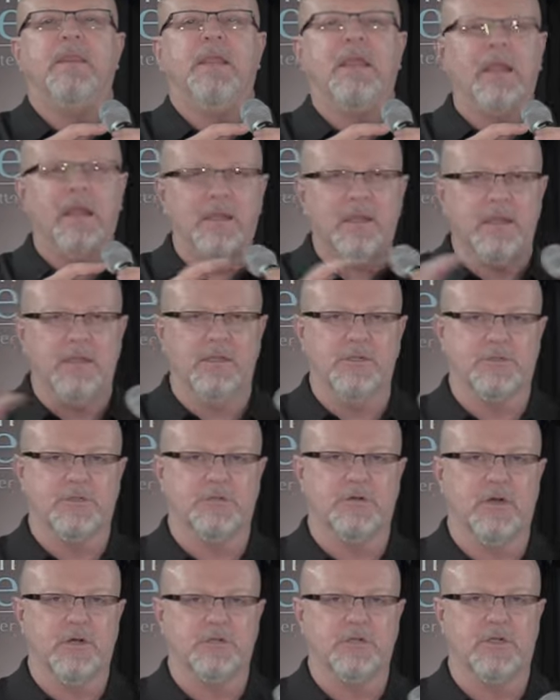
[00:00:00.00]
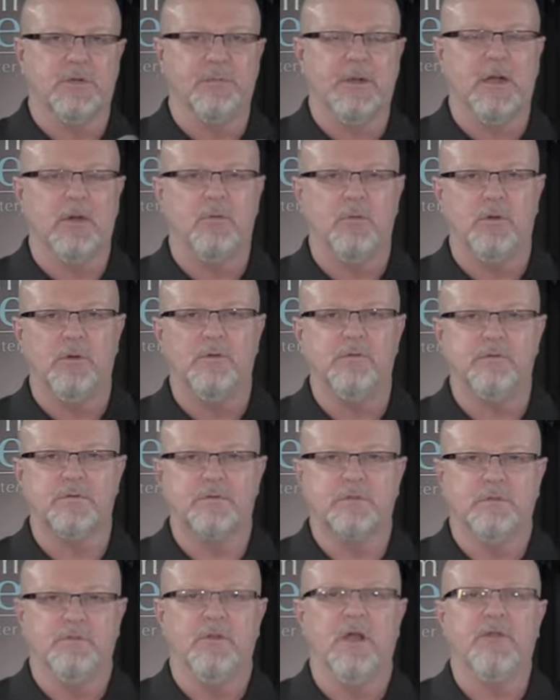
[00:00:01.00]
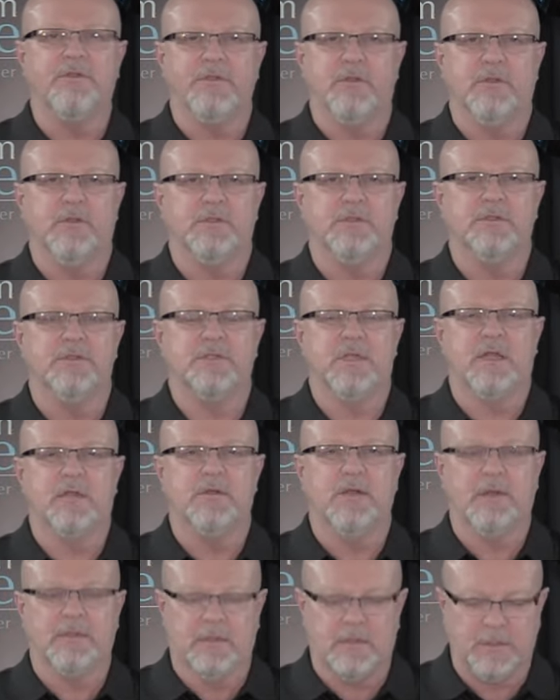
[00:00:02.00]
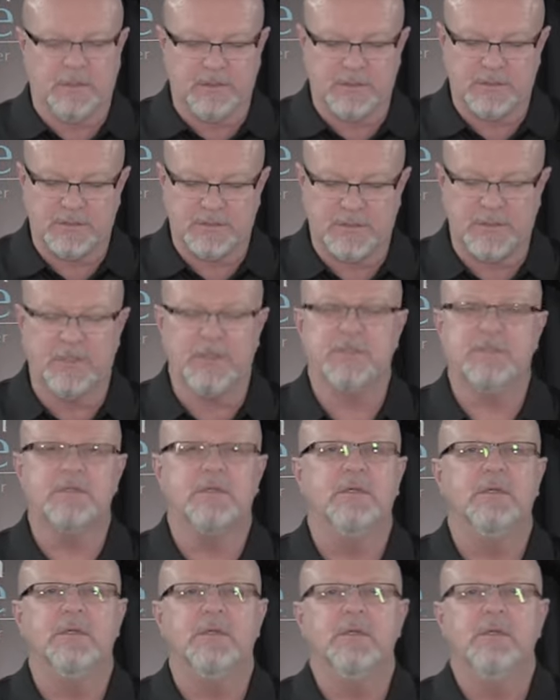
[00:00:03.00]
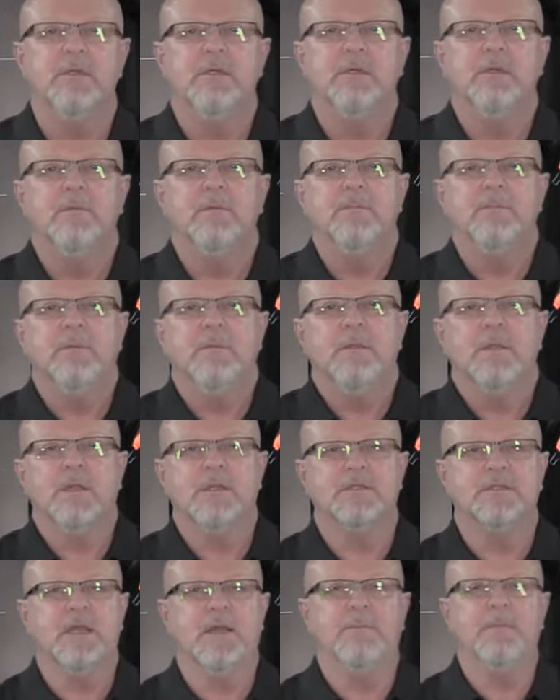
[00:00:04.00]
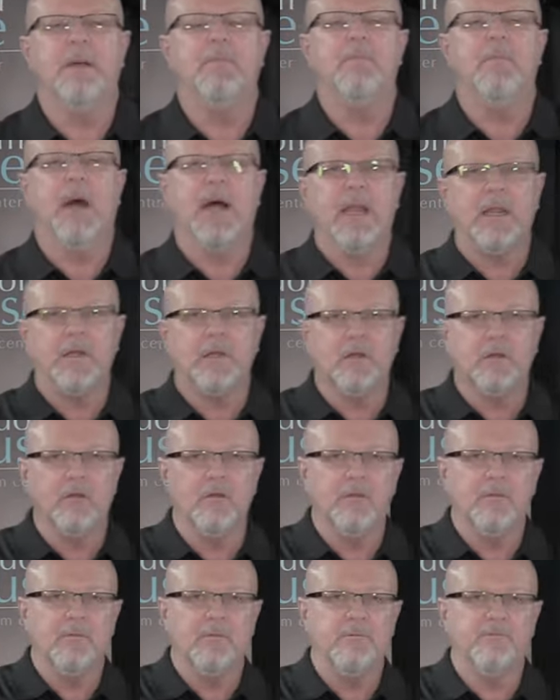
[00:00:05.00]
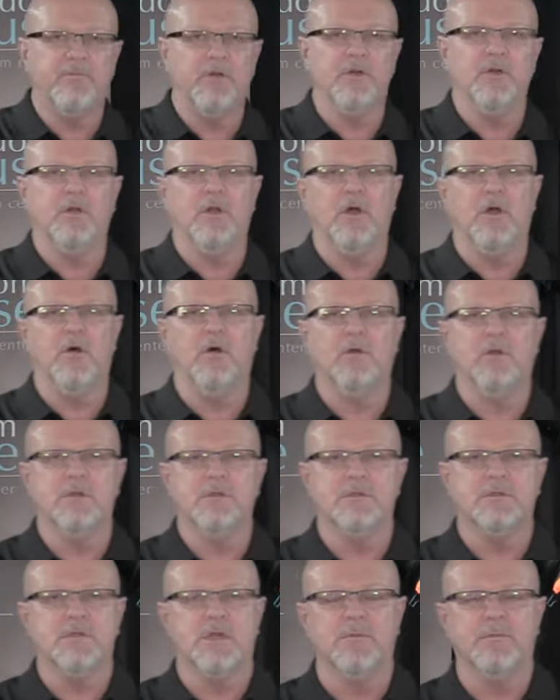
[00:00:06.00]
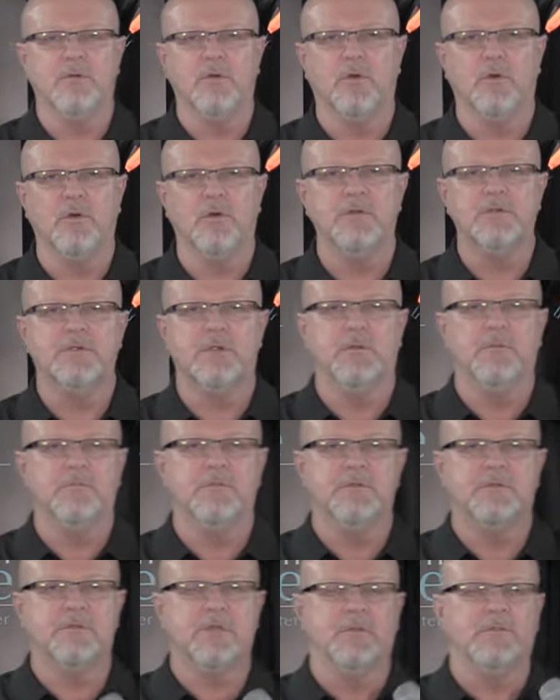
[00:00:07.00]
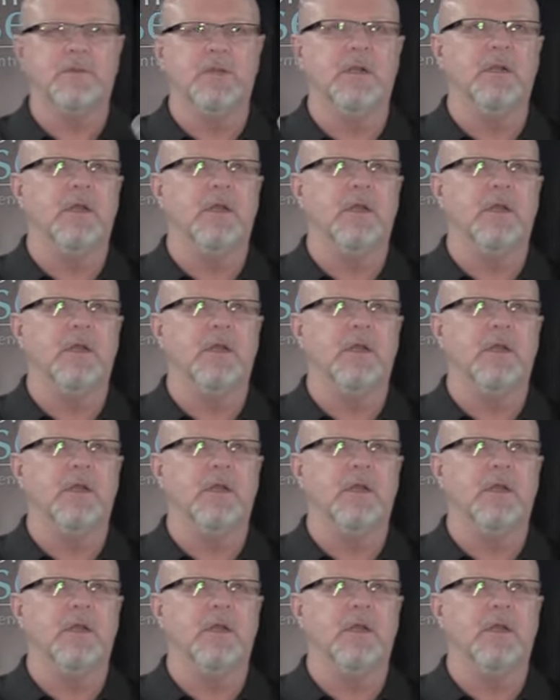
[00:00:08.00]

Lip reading: any instruction about wolves. Nothing. They just act like they didn't exist, except a minor footnote in some course that was something